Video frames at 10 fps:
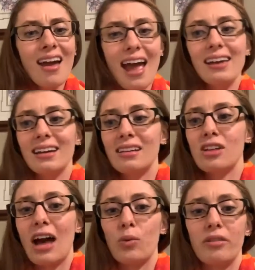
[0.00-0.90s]
and
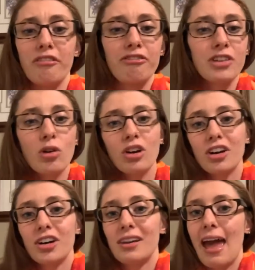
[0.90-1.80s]
I wouldn't feel
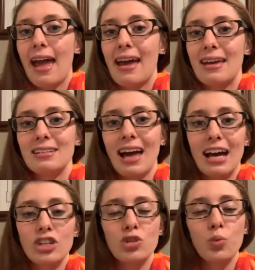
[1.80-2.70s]
good, and
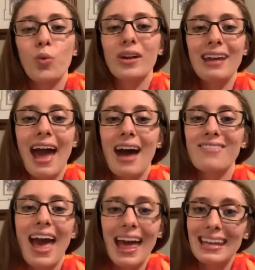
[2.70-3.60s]
I just wouldn't
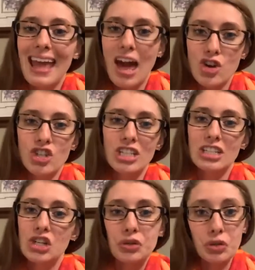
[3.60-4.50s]
have any energy
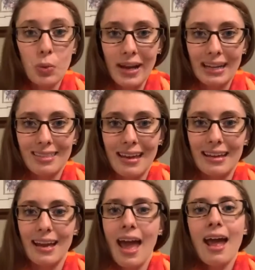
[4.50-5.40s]
to do anything.